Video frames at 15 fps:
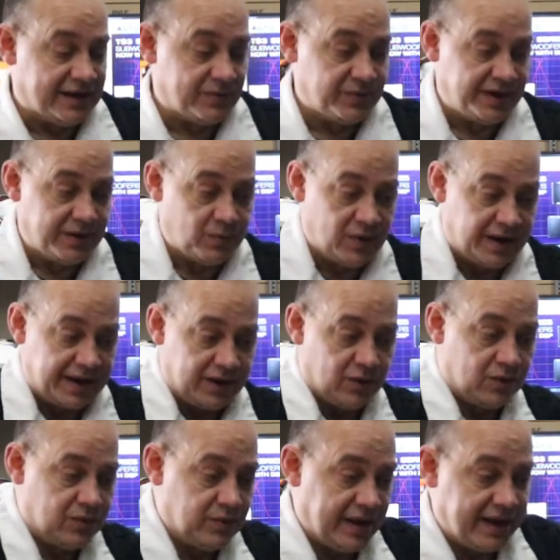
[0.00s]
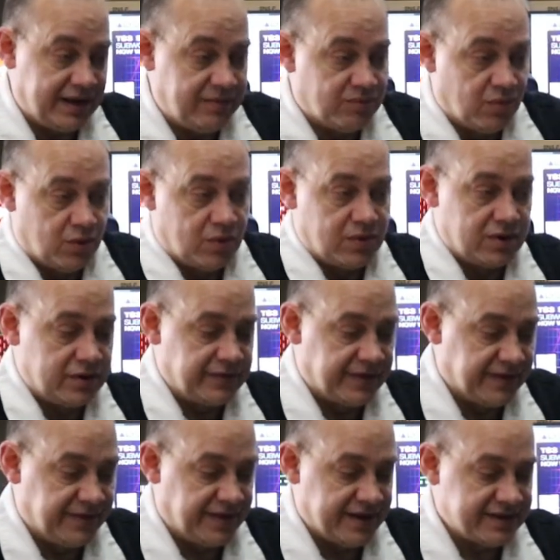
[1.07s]
We didn't want to go any more
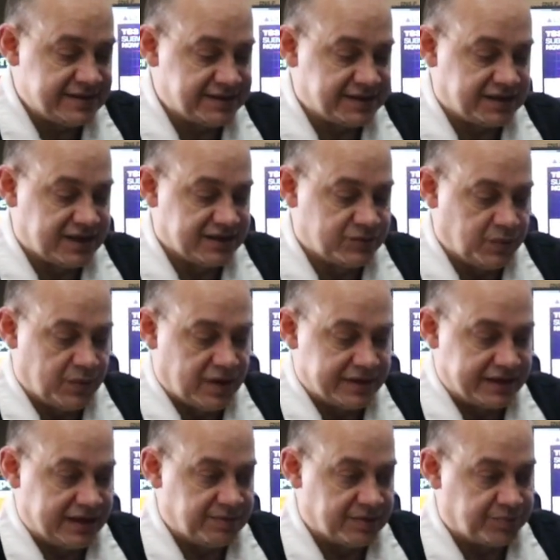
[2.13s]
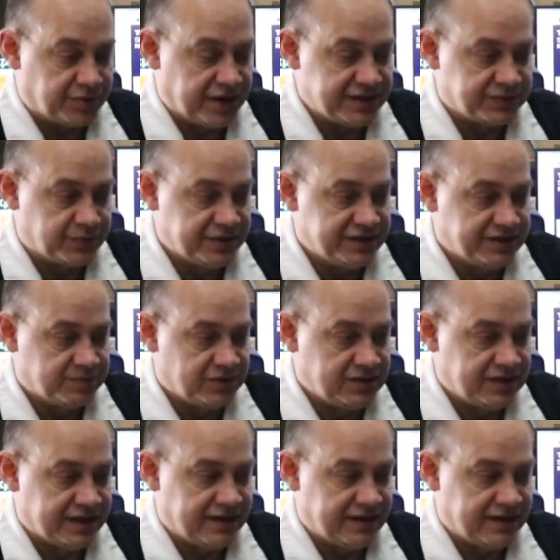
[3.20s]
than this because we wanted to keep the price reasonable.